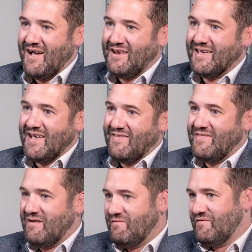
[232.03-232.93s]
again,
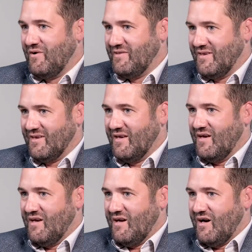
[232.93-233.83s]
then finding
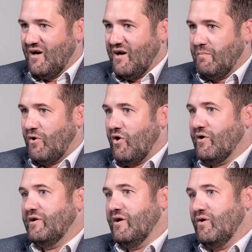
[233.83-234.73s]
a
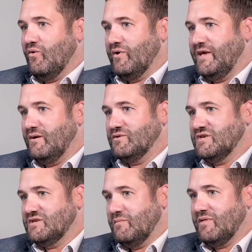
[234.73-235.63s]
partner or an
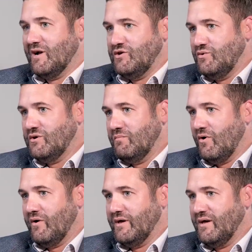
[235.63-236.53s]
ecosystem in there you can
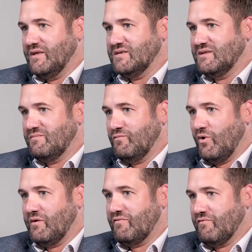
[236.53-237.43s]
buy and
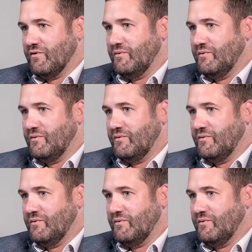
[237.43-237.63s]
wallet through.